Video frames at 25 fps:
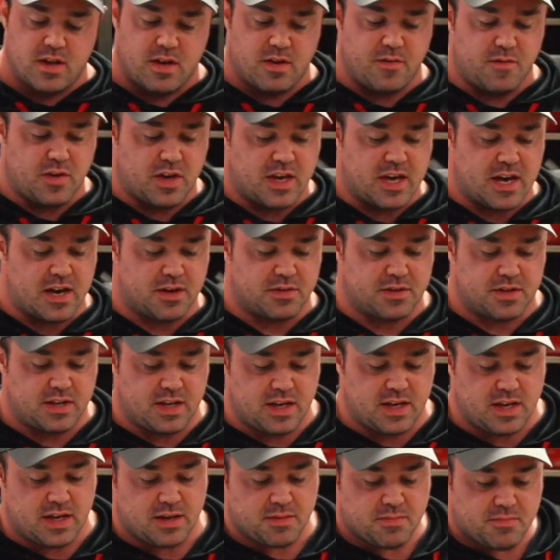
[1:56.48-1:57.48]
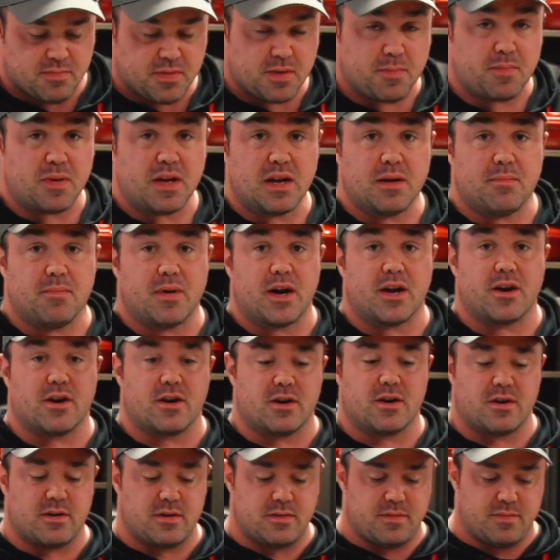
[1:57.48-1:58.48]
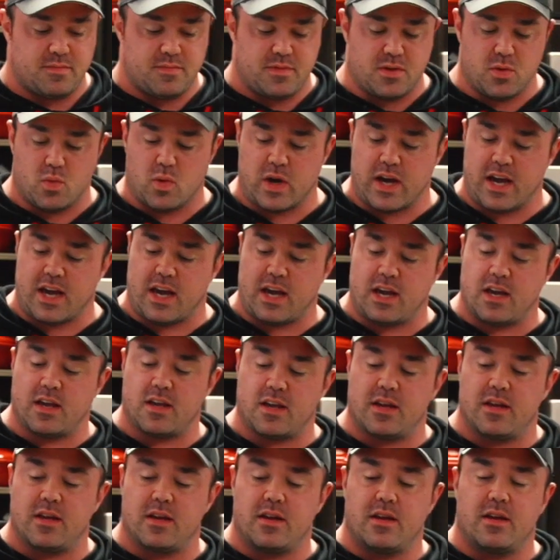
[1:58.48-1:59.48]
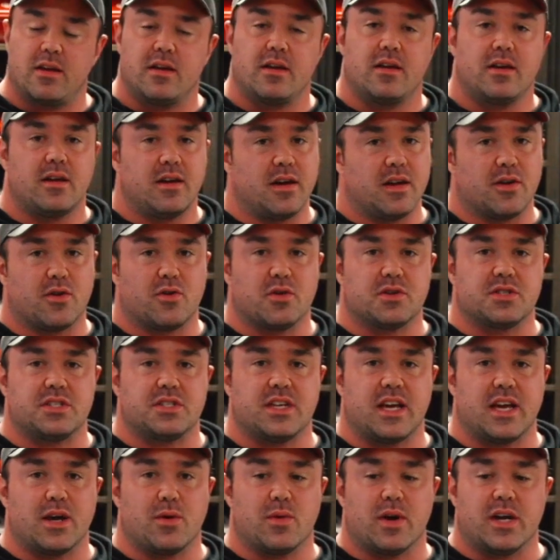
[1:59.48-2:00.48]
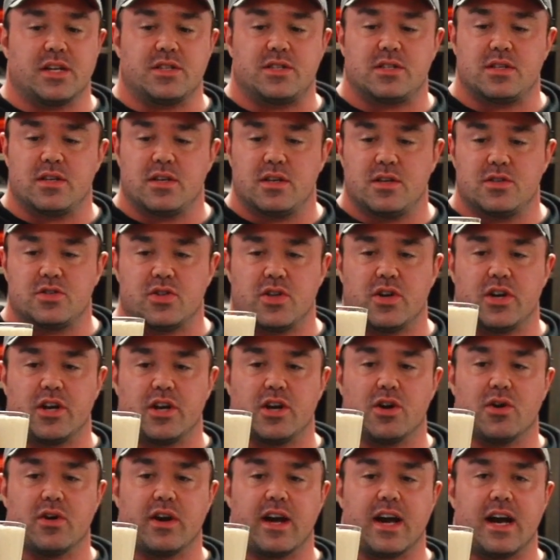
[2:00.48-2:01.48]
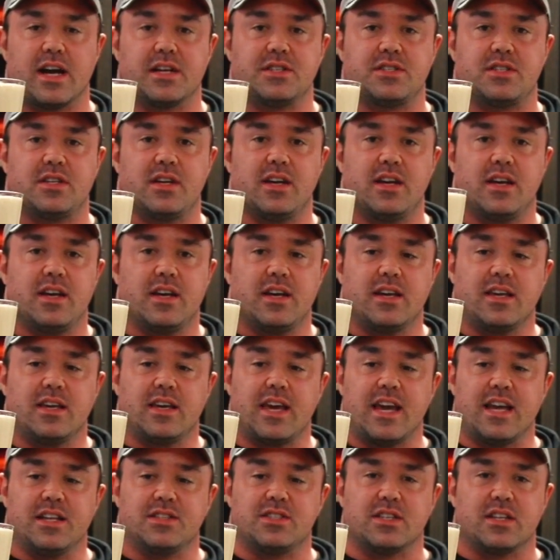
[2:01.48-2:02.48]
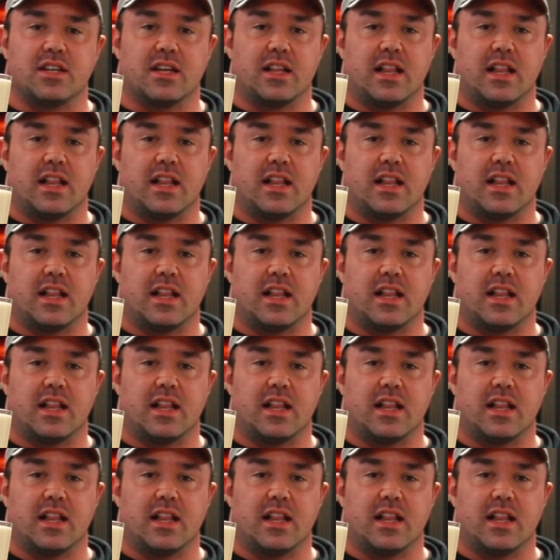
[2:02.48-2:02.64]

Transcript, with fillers: If you count the peanut butter, the whey, and of course the egg whites. So there you go guys, gains in a